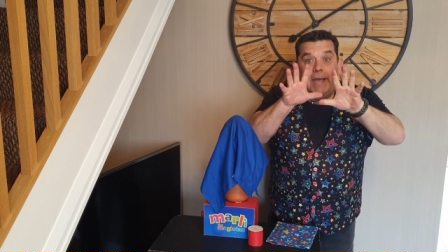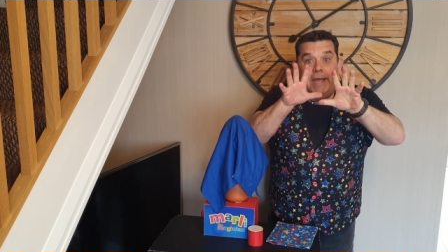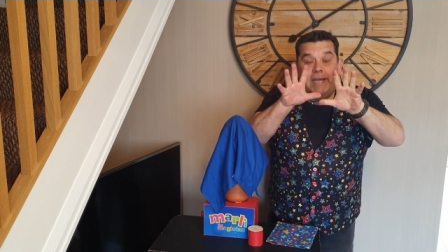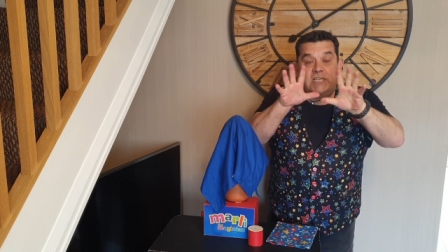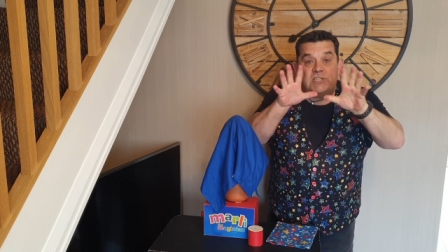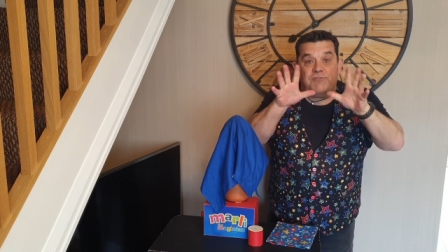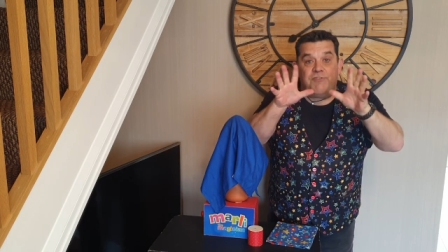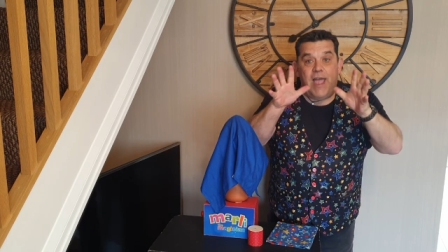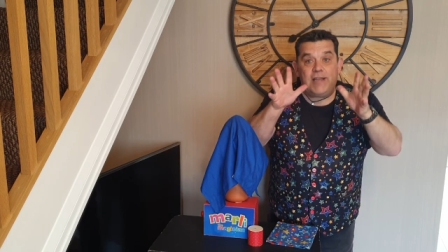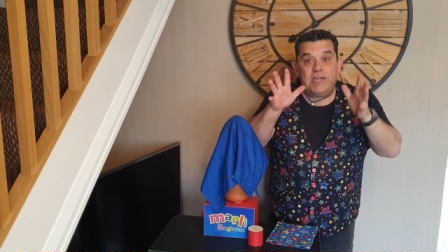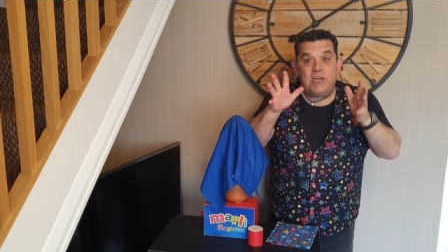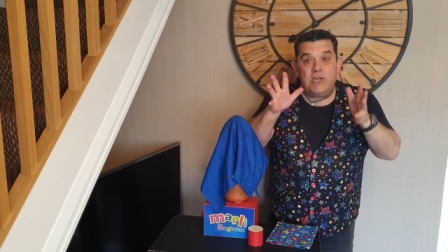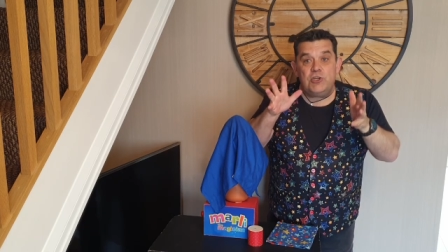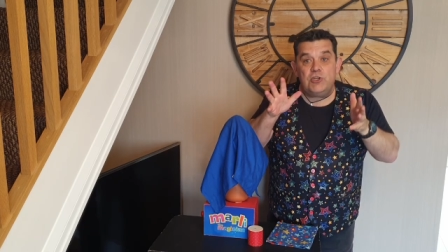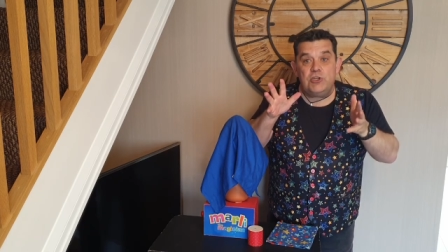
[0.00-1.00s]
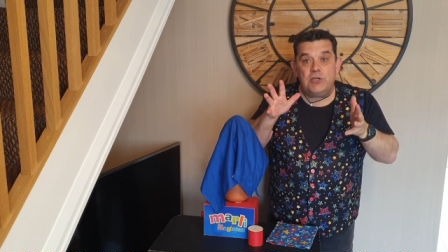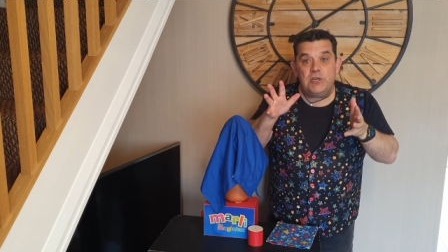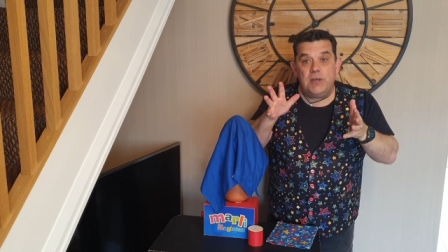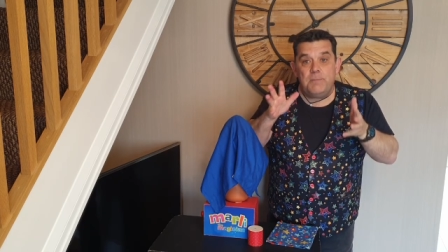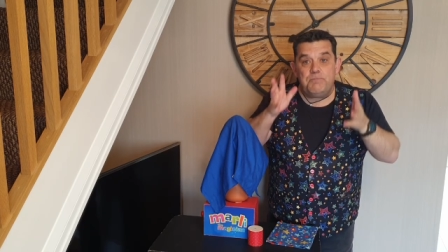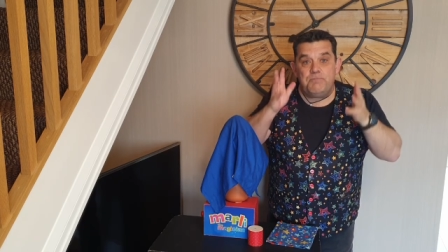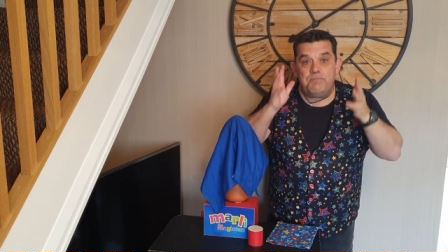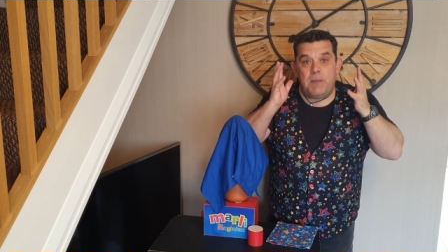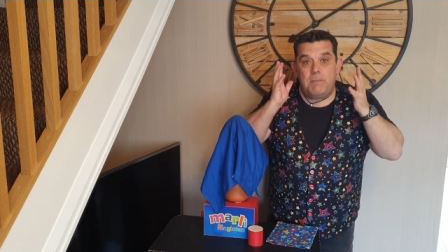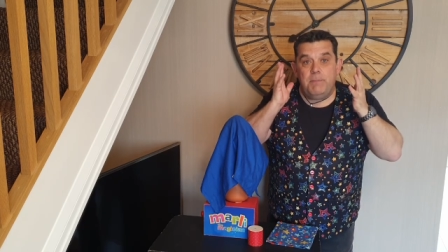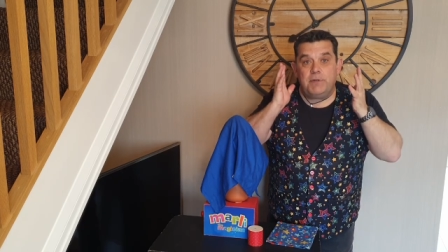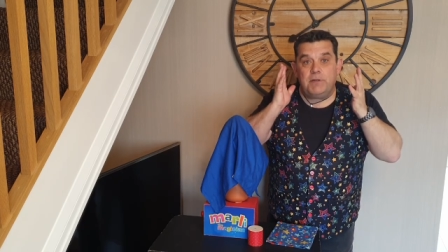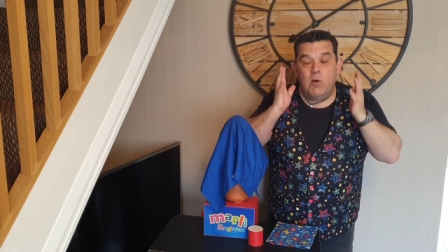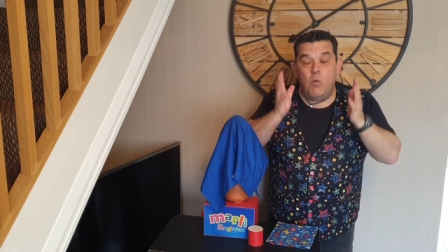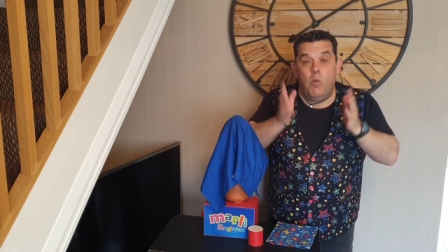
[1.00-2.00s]
it's vanished.
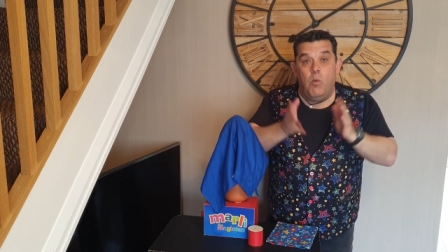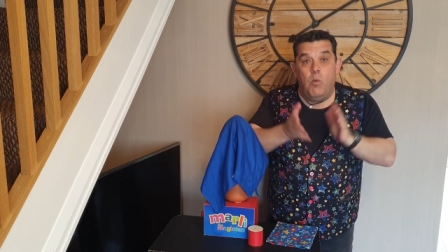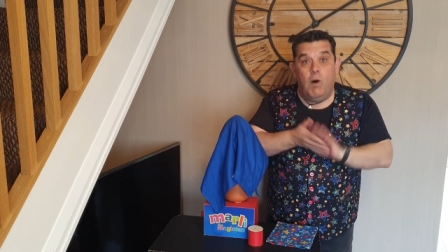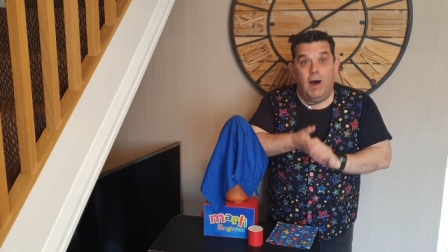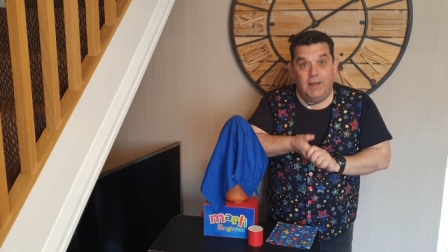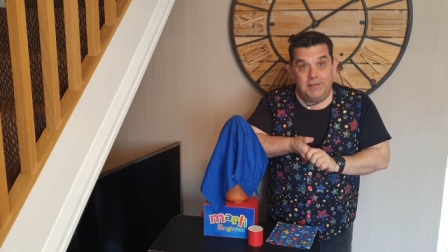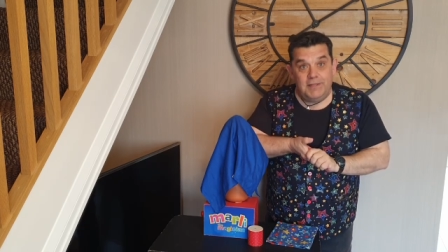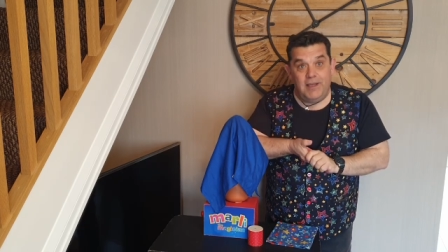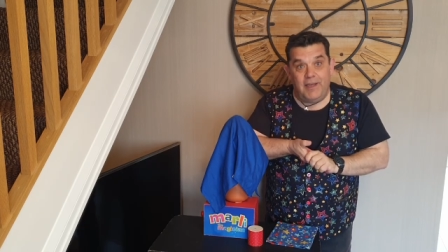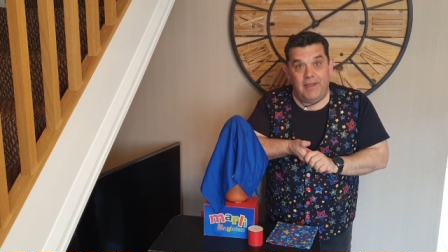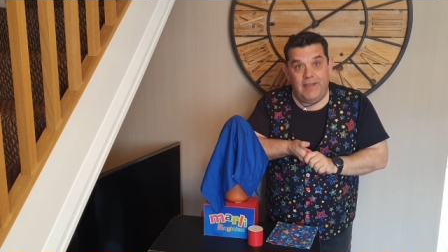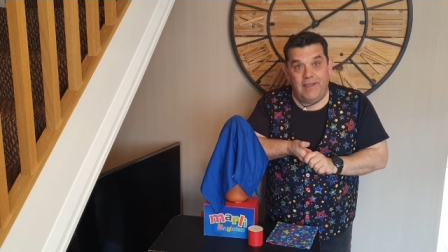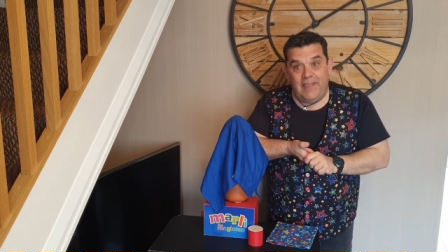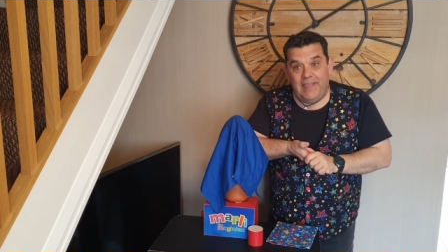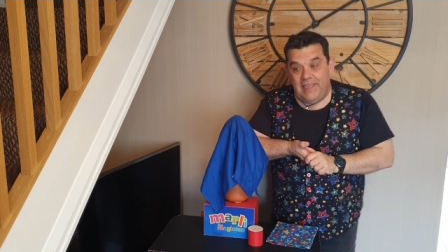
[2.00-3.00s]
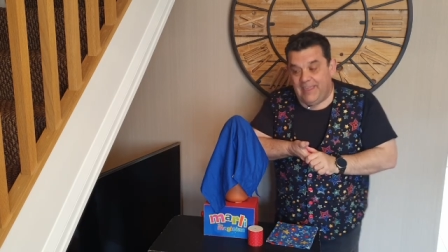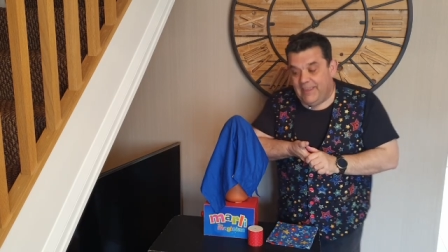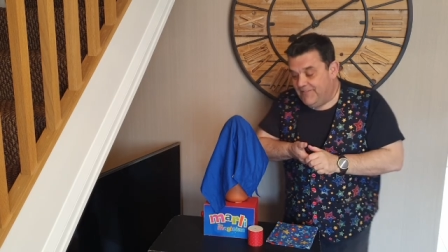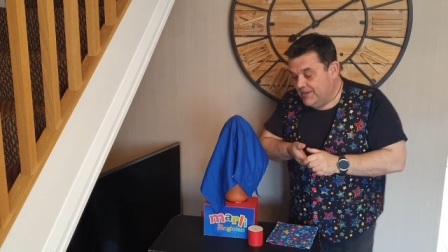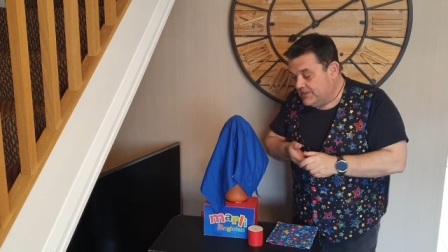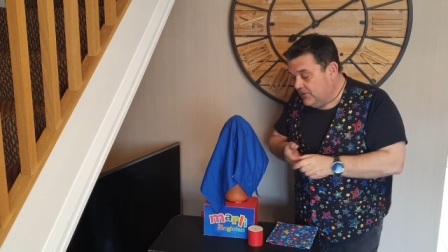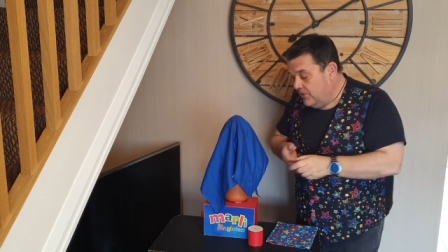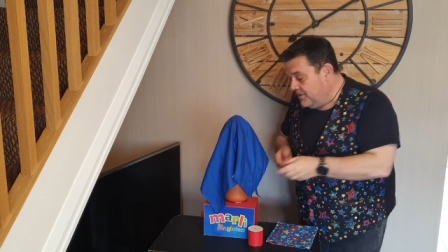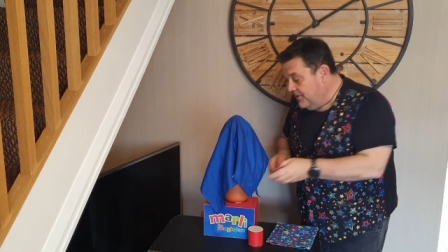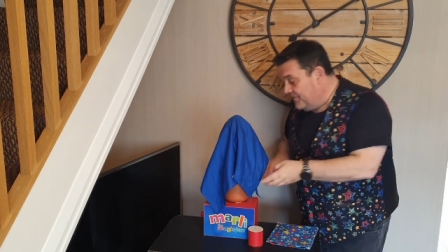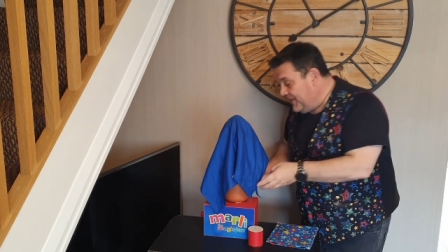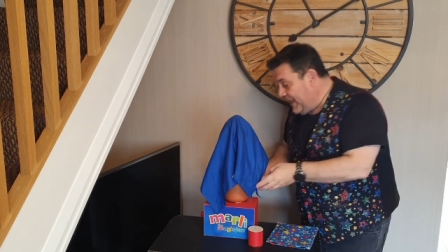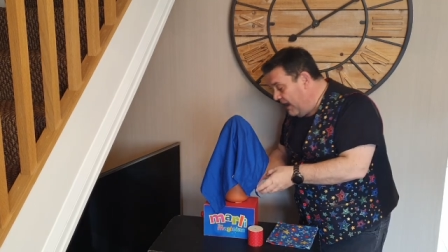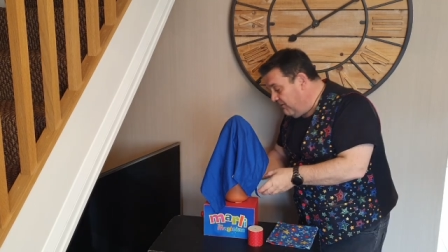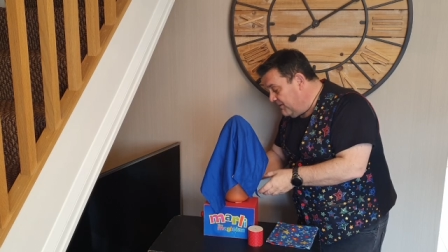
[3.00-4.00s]
But I wonder if it's on the
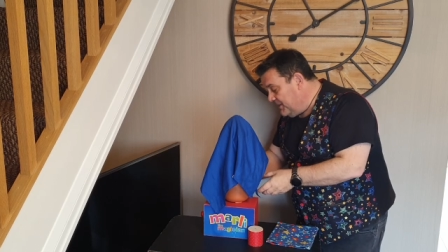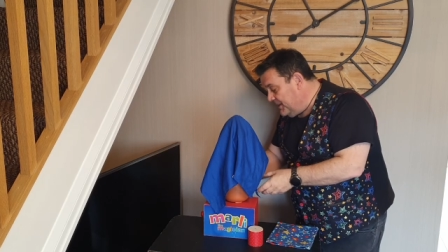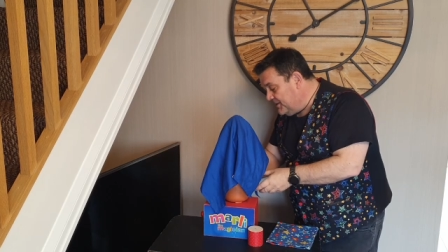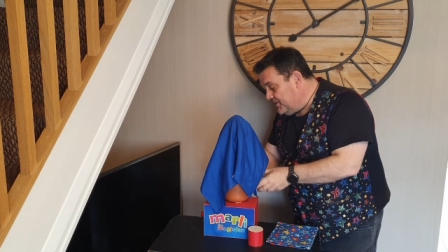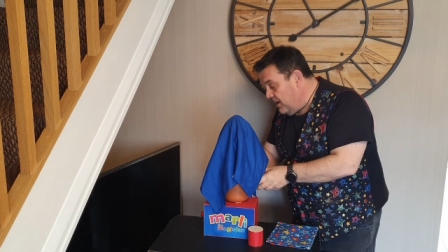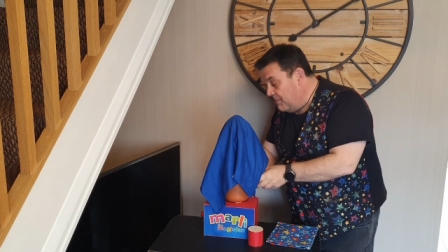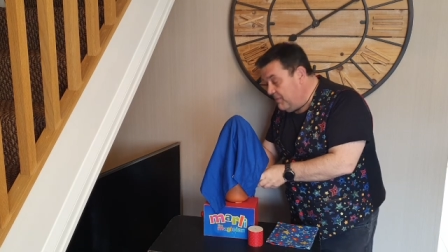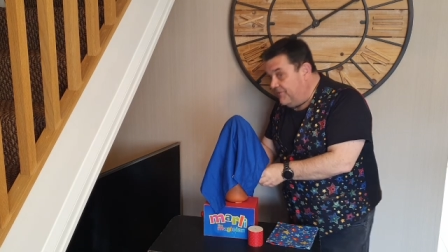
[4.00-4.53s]
flower this time.